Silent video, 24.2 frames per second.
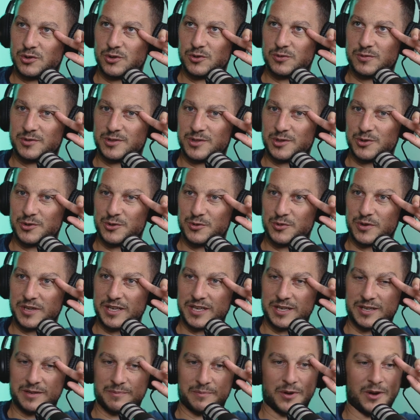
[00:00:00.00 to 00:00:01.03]
a two
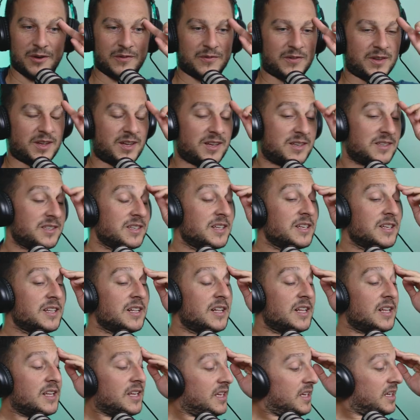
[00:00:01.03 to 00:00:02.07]
week birthdays.
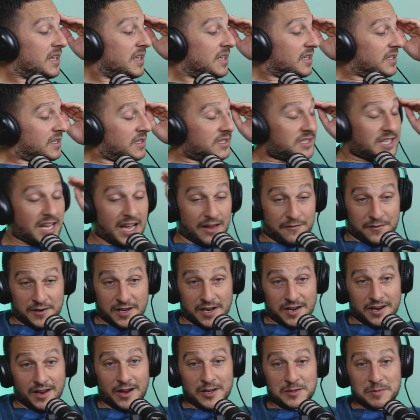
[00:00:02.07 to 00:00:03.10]
So yeah, if you
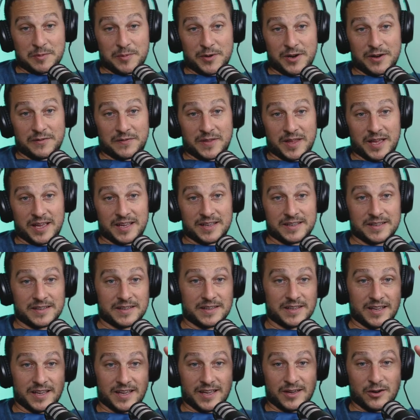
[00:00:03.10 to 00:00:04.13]
didn't know, it's my birthday
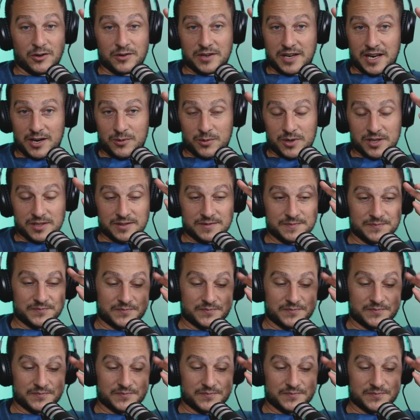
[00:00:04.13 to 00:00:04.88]
on Halloween.